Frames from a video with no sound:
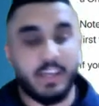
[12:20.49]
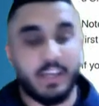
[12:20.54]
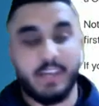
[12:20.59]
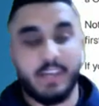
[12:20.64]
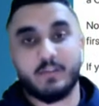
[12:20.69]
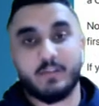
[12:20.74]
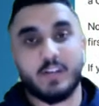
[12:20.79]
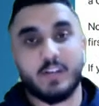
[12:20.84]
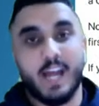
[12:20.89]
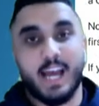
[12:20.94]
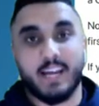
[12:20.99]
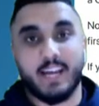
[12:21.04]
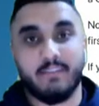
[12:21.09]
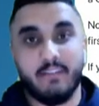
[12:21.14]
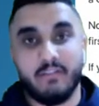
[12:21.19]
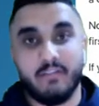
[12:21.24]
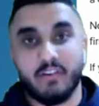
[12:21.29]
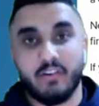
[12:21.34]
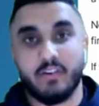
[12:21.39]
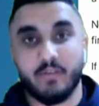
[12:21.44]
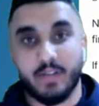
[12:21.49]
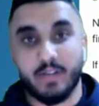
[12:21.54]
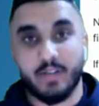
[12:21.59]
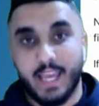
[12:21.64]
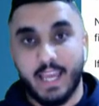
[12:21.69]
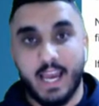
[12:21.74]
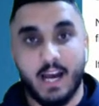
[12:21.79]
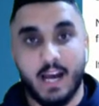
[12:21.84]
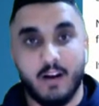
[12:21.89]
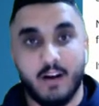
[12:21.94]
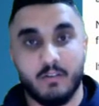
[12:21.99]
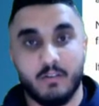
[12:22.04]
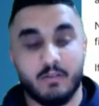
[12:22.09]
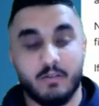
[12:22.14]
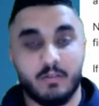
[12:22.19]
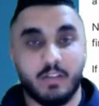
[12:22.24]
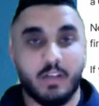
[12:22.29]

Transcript: to keep track of every new account,